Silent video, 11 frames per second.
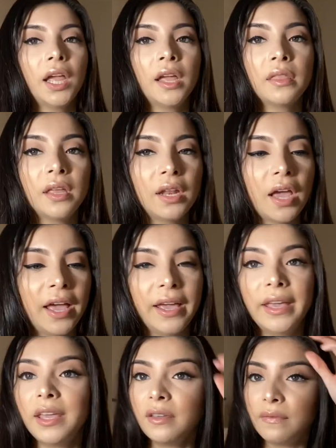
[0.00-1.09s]
and then
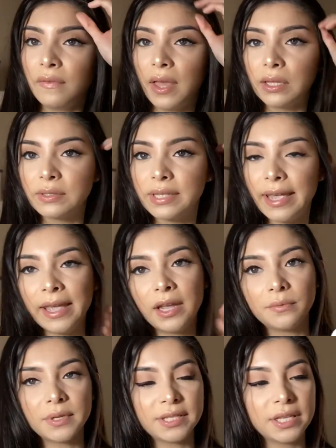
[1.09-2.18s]
I found a
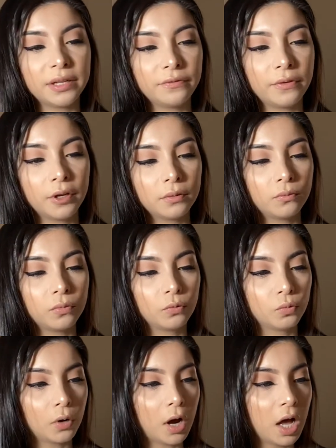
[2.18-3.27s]
receipt from
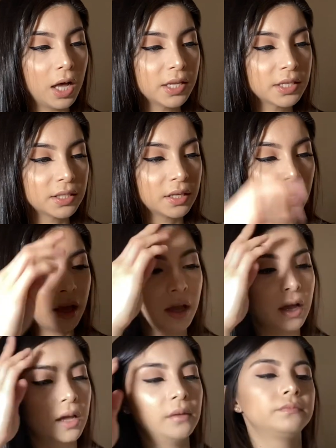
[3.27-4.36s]
Ross.
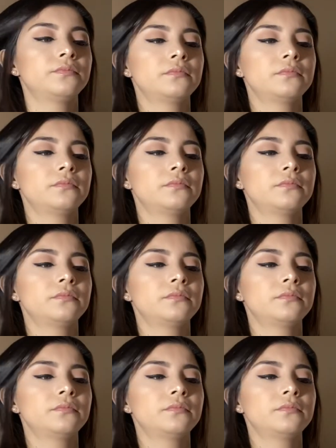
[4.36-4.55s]
Um,